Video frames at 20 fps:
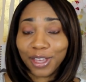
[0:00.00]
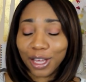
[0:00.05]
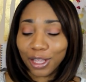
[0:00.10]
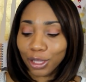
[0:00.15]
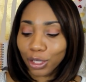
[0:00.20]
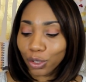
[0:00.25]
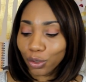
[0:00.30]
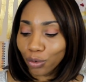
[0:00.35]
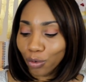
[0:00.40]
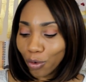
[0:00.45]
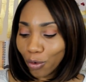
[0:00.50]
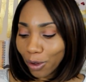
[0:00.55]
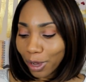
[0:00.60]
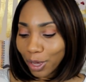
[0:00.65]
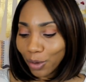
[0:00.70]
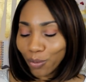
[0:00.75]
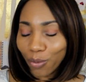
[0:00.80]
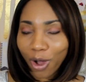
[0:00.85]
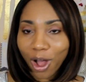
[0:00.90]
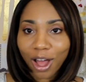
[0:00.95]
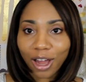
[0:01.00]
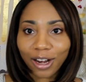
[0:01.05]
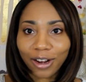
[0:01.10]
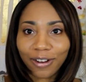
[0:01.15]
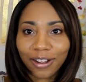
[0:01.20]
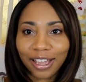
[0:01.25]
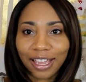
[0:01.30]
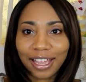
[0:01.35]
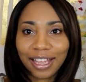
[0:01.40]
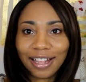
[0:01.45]
the LaCroix
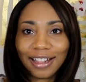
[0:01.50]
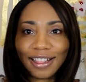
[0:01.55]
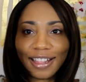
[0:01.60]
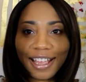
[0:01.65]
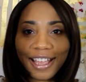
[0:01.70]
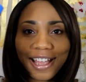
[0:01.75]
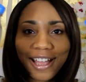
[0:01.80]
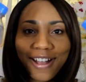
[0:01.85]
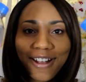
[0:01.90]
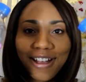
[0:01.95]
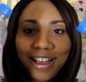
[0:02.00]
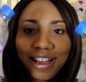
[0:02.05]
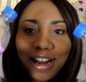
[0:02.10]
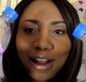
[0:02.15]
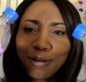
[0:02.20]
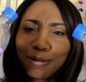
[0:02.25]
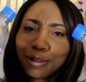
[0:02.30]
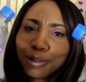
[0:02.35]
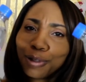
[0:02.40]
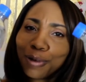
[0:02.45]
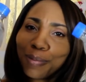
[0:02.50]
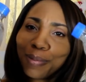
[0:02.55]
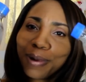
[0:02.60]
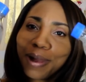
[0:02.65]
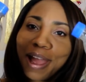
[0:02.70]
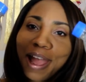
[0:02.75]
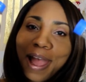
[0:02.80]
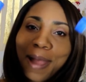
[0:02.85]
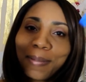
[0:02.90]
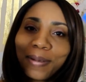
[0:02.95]
water in there, and I was
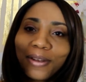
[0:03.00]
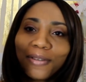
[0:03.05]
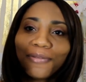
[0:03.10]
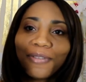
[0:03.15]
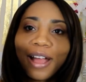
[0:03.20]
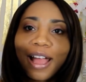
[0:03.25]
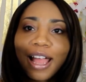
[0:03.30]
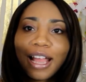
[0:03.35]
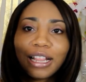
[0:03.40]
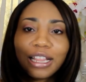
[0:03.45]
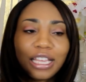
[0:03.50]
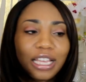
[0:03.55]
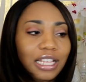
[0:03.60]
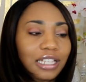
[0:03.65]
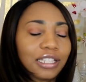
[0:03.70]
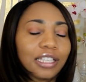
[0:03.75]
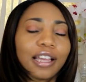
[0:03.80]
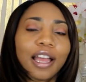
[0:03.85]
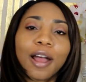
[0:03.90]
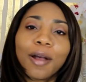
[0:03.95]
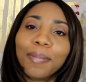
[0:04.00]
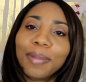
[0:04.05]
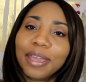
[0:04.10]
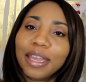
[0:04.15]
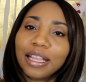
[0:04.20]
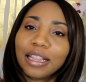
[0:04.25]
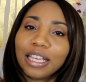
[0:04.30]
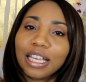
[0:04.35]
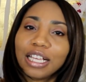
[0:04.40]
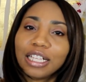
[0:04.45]
super happy to find these. Look how
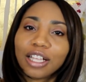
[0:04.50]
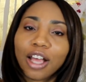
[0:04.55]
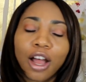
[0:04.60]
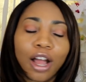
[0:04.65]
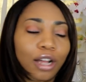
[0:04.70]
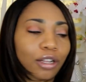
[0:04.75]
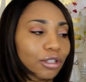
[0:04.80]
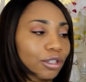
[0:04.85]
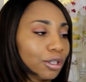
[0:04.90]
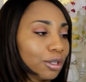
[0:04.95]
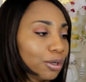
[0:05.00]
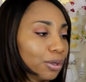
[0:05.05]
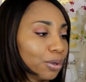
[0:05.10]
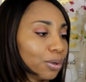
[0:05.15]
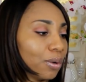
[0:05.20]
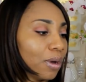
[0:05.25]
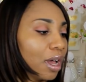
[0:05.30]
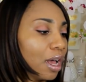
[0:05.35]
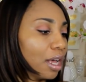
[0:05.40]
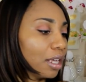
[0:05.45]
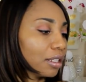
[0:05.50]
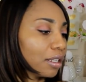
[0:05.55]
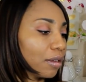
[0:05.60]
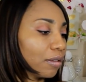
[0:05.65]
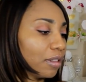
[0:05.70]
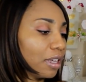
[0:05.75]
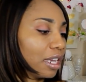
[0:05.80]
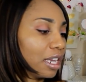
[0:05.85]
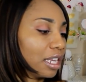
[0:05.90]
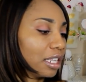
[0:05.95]
big these are too.
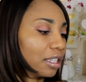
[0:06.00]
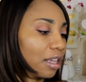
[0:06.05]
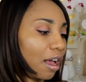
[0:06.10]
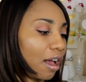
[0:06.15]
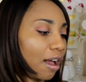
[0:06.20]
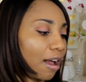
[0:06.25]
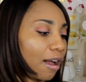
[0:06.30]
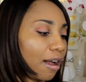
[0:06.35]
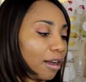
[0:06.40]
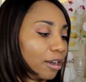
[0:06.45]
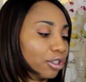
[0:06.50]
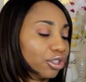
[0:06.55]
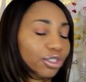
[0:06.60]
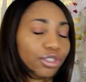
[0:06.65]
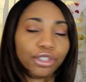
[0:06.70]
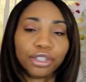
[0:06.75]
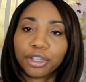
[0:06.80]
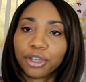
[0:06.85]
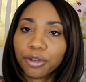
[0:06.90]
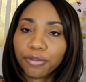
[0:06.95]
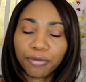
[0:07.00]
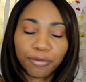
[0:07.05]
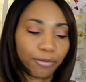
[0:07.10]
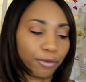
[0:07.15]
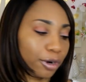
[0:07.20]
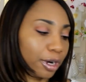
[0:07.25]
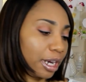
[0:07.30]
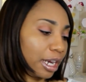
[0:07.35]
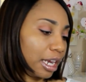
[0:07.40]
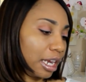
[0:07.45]
So these are sugar
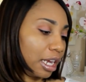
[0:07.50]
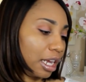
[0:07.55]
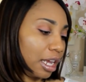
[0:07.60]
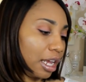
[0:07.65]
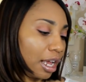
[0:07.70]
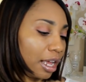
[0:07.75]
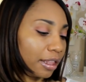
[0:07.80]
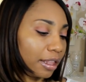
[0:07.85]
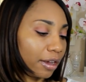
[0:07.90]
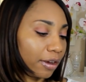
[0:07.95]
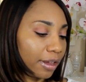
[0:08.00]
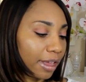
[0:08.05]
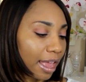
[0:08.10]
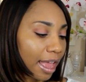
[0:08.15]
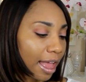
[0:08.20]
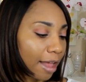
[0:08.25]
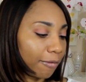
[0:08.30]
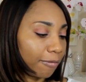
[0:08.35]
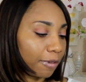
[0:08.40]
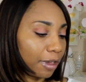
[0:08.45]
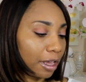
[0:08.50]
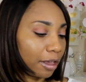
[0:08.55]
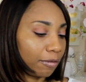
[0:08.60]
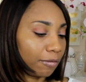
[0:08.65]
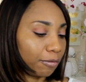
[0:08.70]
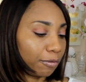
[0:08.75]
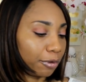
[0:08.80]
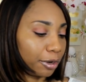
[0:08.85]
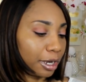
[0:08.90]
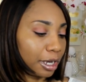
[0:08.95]
free, they're
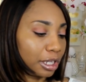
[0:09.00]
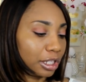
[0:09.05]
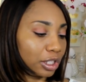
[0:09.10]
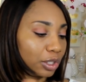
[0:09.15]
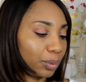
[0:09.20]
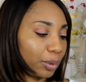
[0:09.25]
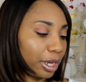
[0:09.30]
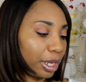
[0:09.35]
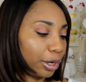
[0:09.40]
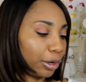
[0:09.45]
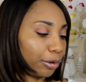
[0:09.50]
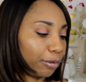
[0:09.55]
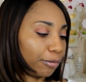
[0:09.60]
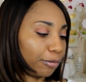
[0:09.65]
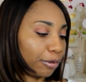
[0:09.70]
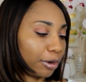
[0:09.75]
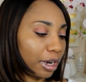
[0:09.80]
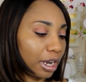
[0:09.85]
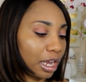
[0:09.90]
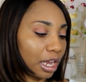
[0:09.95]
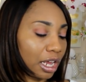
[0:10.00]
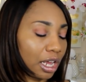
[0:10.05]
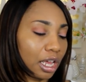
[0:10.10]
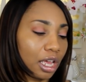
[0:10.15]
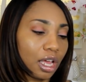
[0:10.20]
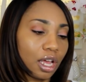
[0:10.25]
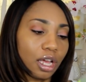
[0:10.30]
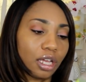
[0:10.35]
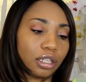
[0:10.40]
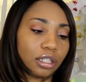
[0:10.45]
caffeine free, sweetener
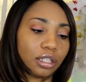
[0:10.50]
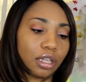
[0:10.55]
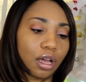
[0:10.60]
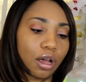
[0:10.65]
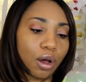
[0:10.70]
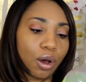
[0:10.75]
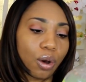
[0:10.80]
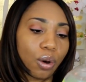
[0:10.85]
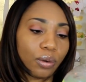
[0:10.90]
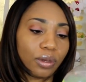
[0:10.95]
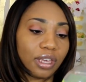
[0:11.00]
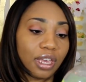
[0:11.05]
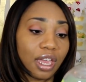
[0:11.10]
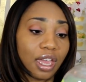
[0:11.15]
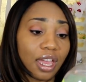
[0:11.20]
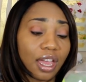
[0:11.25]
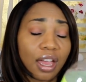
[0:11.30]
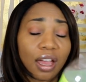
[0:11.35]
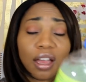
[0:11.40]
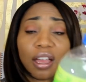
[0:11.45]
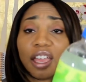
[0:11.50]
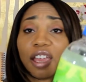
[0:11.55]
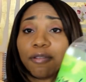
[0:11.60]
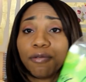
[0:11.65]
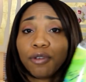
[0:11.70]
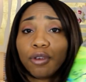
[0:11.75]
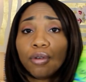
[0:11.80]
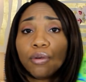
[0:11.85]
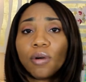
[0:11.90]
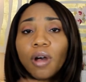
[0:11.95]
free. So yeah,
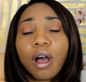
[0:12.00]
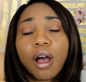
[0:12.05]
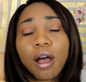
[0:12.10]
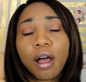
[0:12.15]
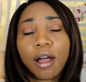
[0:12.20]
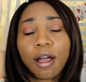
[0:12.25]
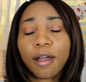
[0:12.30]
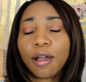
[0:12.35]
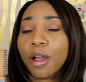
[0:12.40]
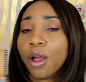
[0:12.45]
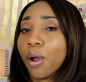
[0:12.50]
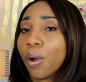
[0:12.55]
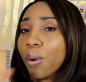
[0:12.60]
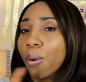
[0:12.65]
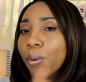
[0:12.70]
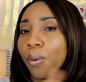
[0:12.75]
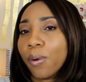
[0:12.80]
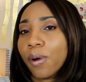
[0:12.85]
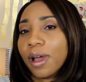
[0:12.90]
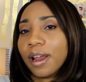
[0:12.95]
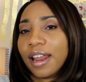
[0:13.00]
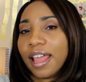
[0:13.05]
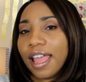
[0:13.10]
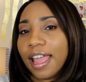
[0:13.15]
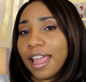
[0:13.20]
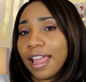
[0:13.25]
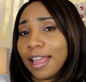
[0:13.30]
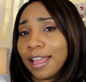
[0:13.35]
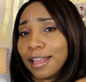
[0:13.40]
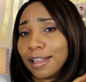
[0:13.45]
if you are on
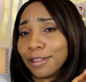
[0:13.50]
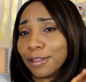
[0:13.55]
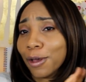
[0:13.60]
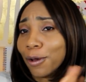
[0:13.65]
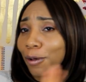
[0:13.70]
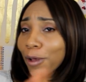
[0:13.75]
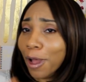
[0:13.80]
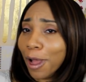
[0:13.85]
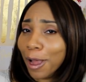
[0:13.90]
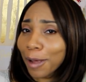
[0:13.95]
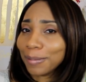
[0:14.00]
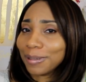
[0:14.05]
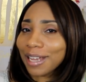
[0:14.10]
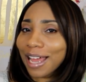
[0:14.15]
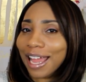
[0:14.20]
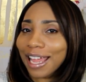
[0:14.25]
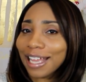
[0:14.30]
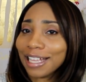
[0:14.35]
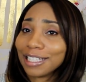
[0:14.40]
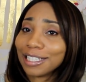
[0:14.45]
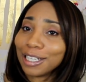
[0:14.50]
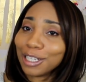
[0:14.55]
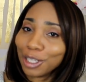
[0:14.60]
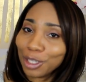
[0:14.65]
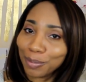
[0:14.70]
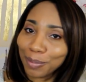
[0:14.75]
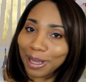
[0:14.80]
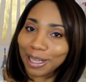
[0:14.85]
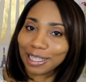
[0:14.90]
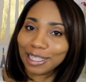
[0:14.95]
a low carb diet such
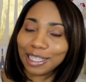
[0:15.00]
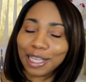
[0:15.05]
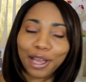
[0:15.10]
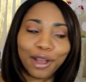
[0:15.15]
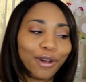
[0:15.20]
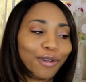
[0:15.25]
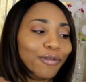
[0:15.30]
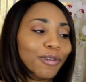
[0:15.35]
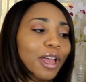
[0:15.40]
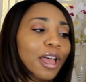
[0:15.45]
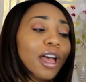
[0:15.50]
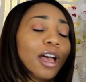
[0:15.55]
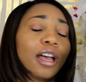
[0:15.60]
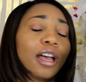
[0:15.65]
as myself,